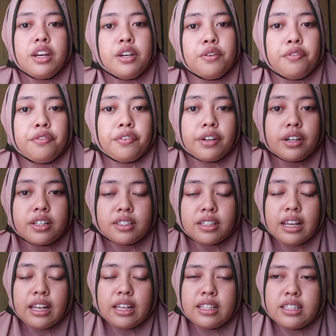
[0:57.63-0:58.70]
The first
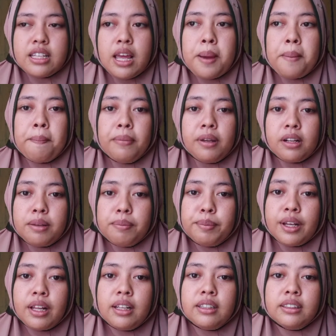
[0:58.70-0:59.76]
is
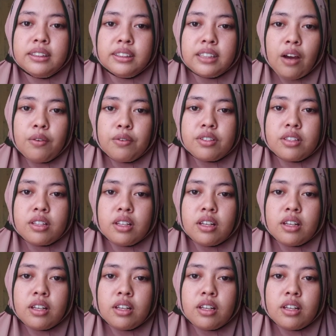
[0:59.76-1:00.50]
bilabial sounds.